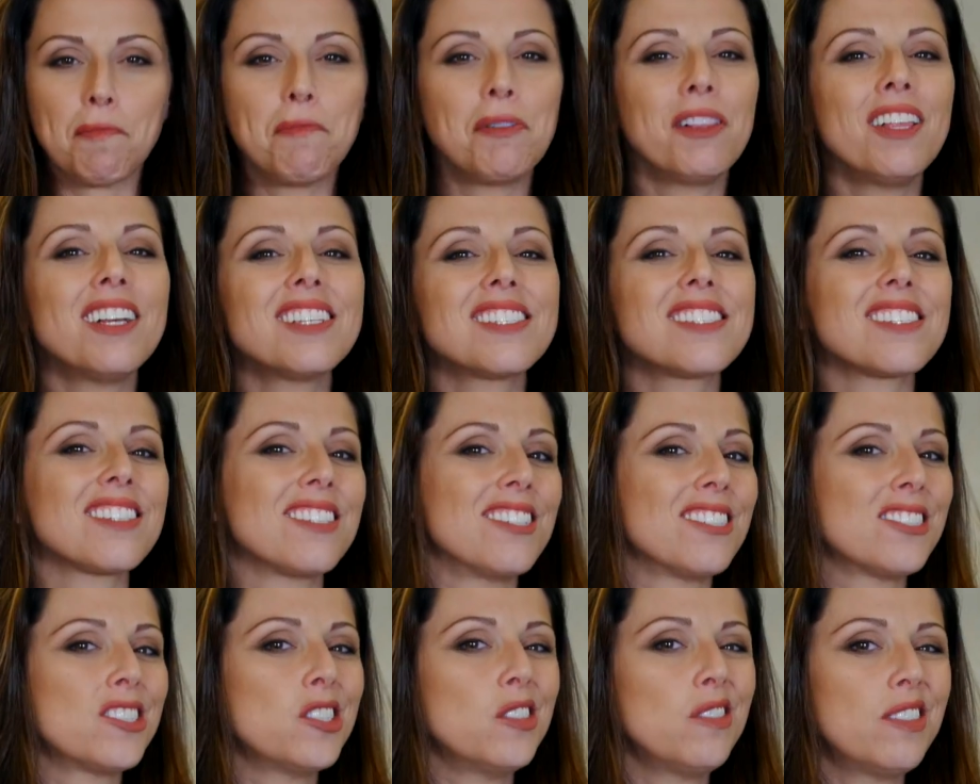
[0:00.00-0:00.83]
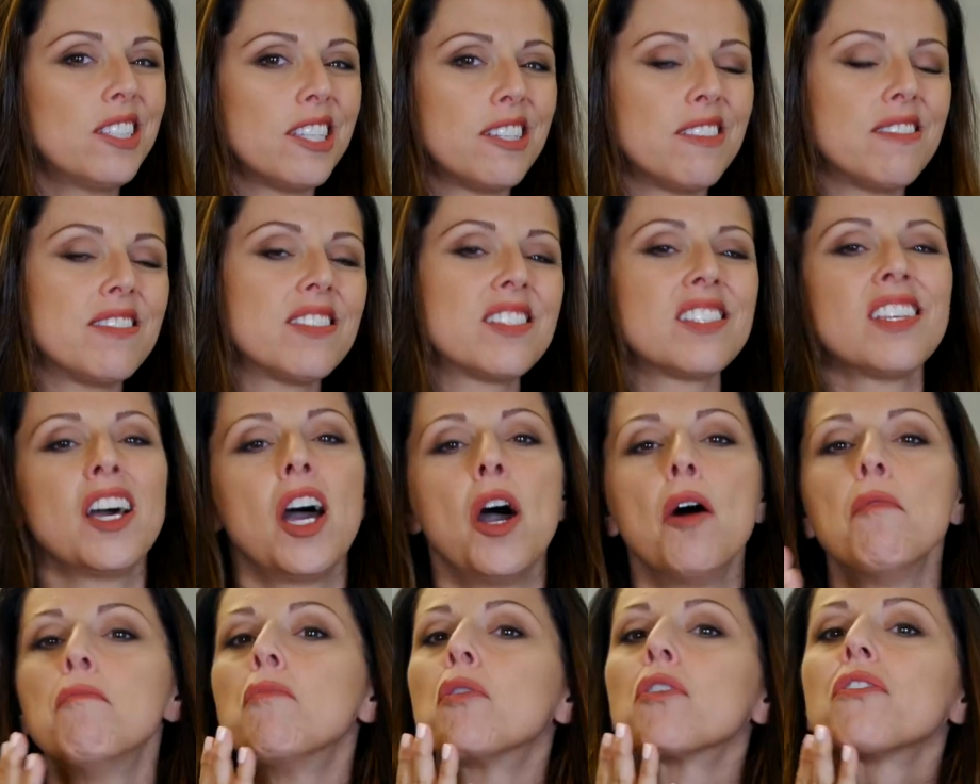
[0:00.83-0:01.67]
Plus, it also gives
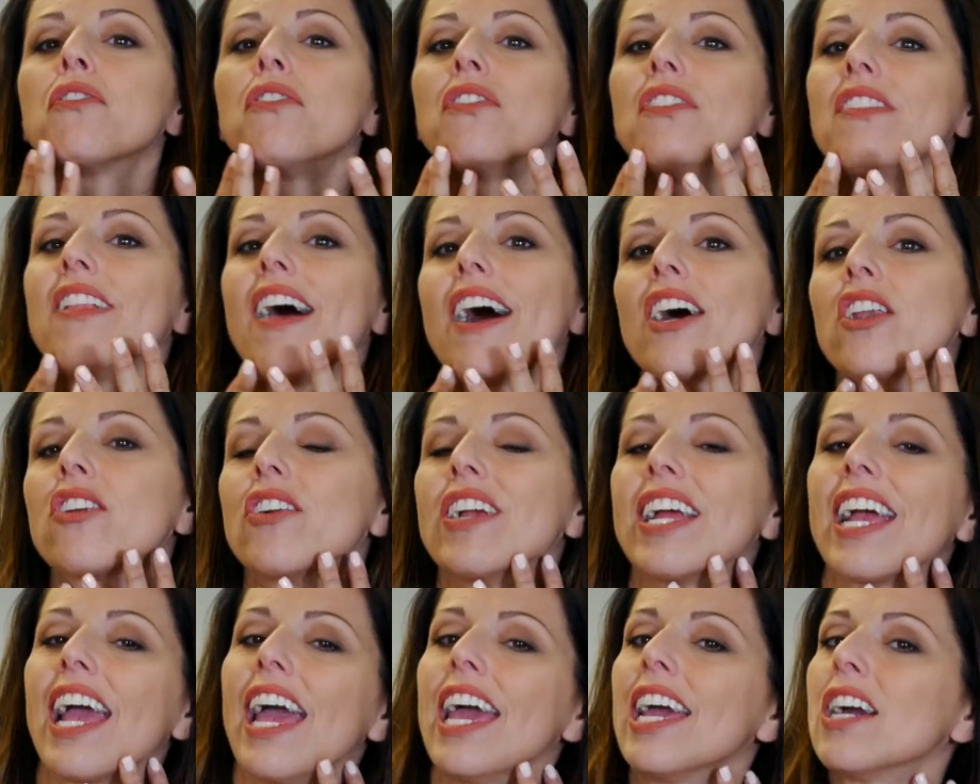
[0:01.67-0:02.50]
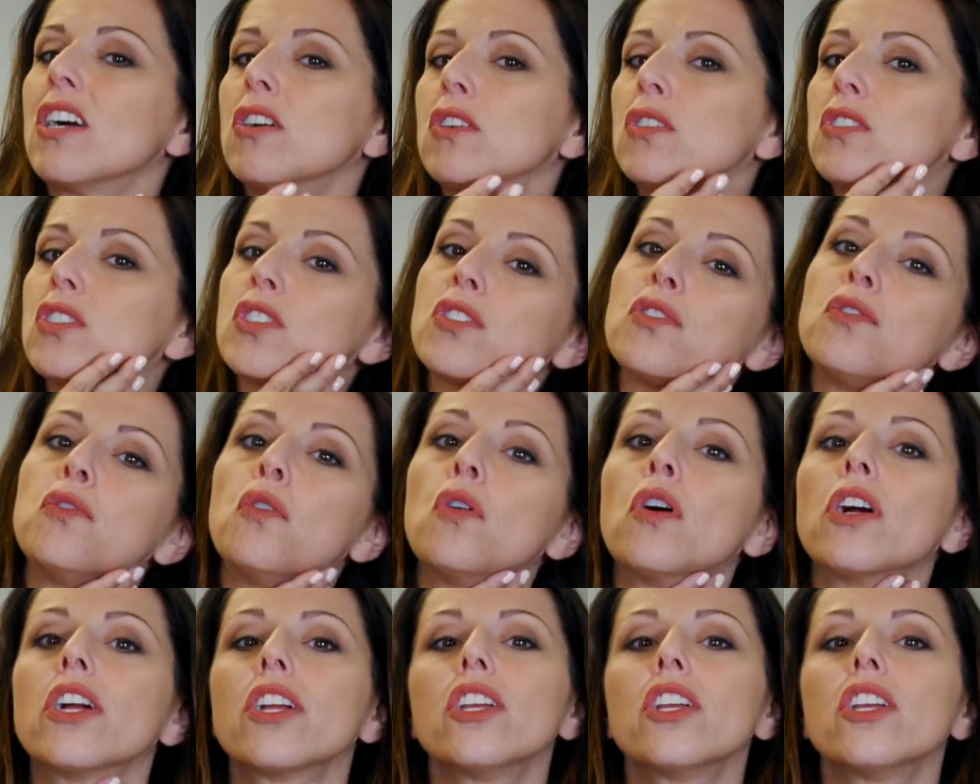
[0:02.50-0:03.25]
more flattering angles for,